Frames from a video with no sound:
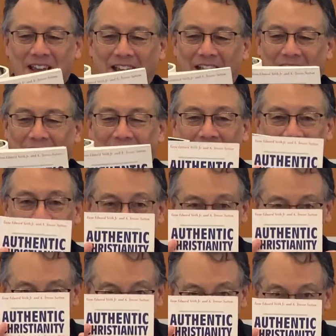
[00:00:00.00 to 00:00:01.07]
and
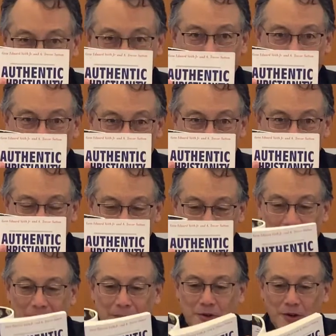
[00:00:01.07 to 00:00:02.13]
we are in
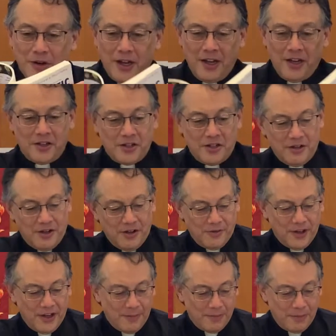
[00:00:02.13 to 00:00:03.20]
chapter 8 of
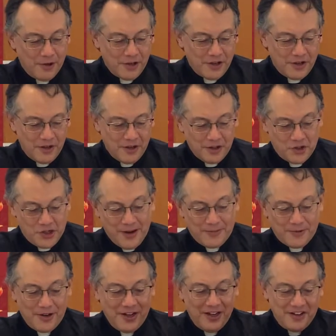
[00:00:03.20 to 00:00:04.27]
that book.
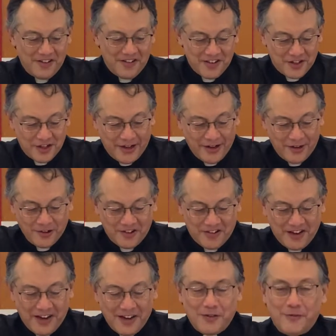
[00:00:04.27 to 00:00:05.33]
Chapter 8 is entitled
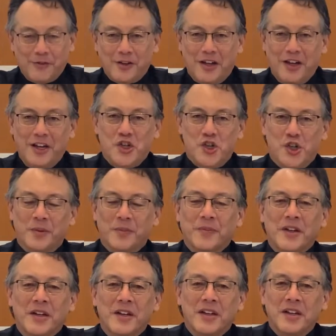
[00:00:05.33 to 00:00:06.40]
Sanctification
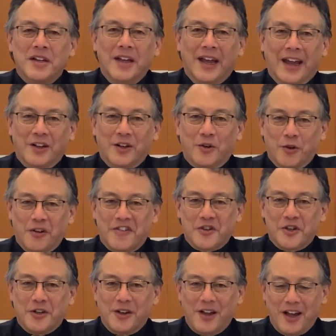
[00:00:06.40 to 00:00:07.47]
and the
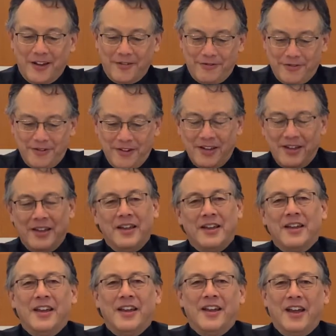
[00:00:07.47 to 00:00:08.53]
Christian Life.
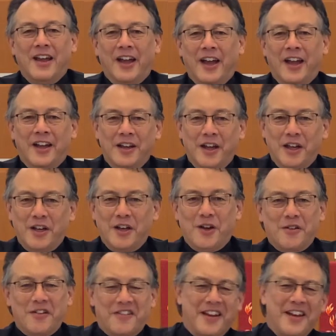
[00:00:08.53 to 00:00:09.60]
And, you
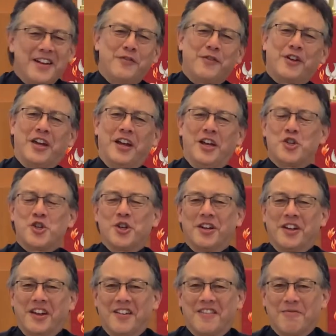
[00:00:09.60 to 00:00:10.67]
know, sanctification
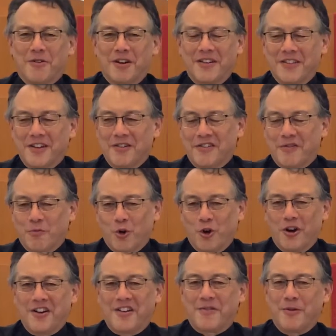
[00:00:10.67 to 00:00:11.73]
is one of those
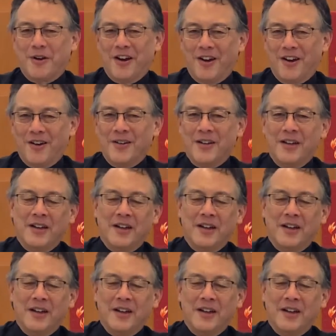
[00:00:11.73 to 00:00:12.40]
words where